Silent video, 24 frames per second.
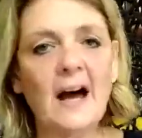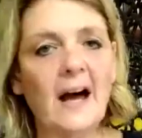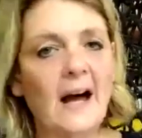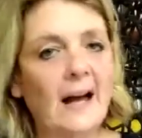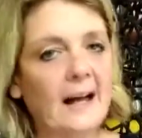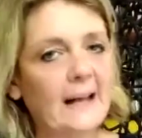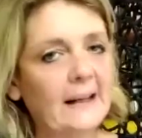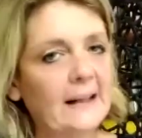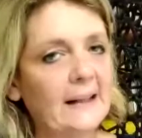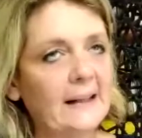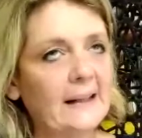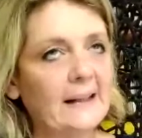
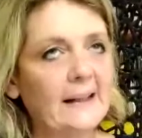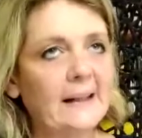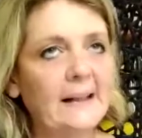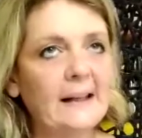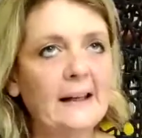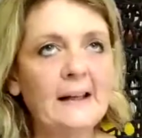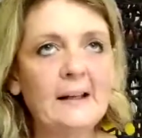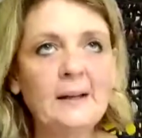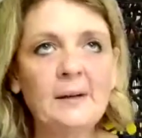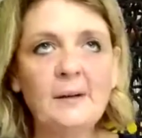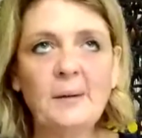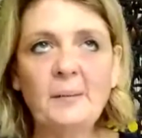highly
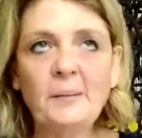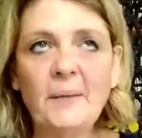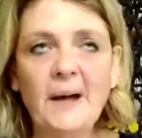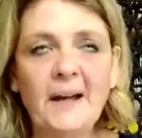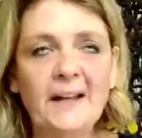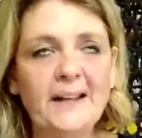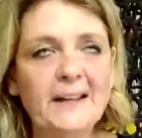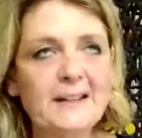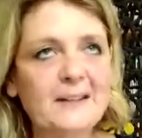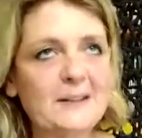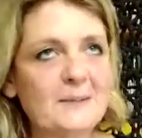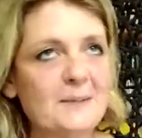in my
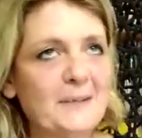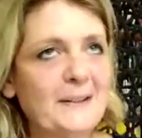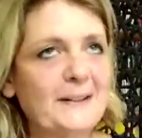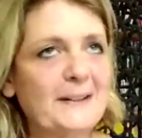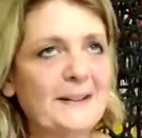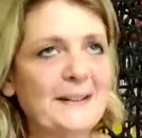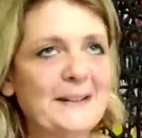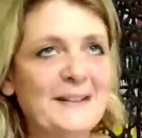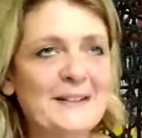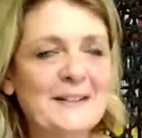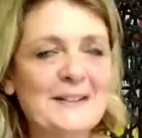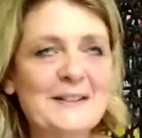
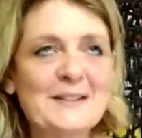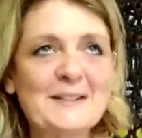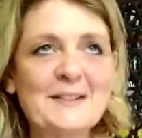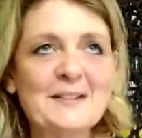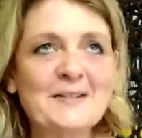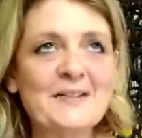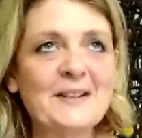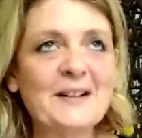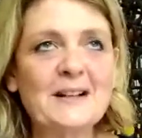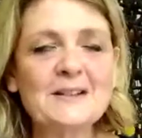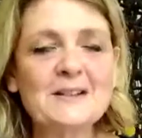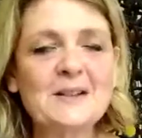experience of
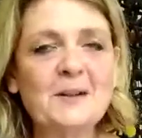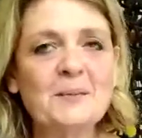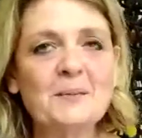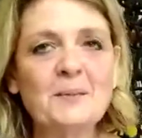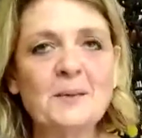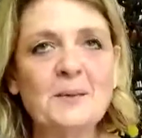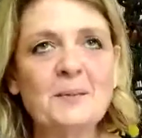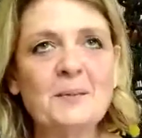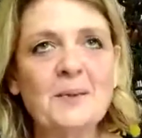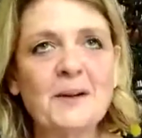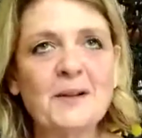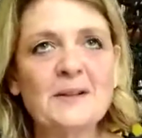the last
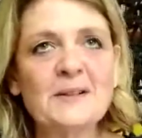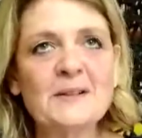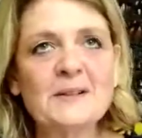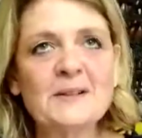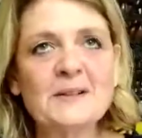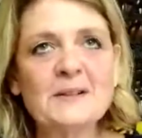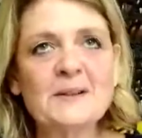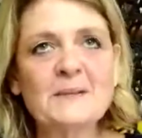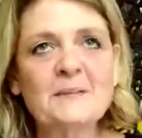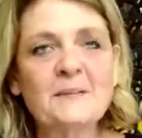couple of months.